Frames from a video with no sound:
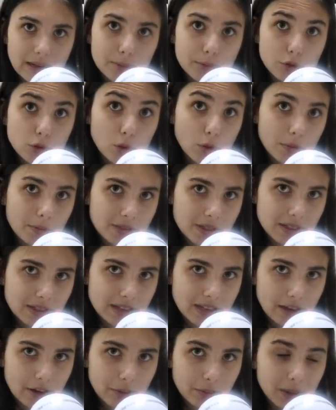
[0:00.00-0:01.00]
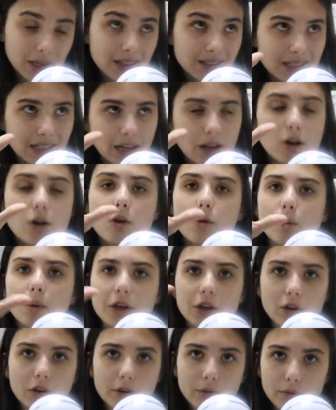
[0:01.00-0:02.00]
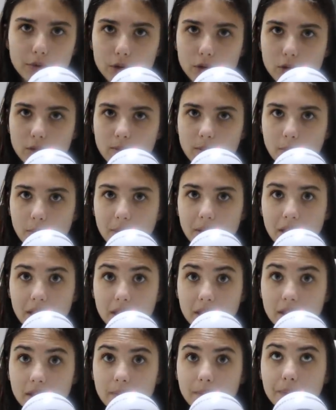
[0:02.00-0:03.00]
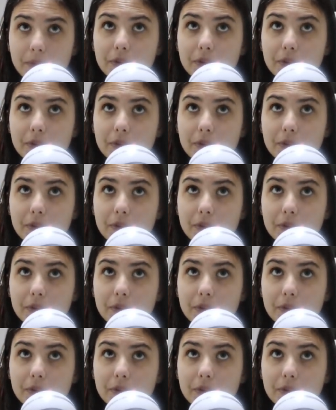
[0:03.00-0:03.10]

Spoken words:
absorbs the sound, because like when you're in a room with